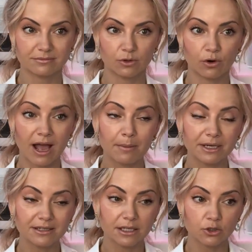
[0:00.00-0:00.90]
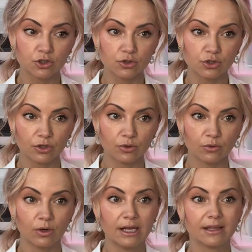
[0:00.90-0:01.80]
or how many things you
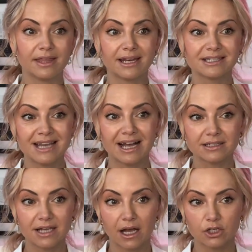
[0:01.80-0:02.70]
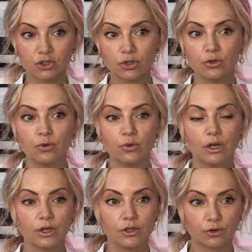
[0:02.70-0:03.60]
do that is not tied to
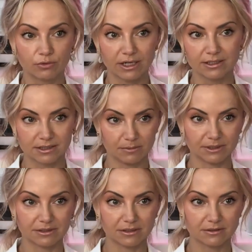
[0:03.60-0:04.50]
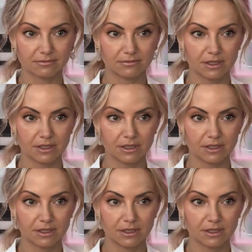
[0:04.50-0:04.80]
your real estate business.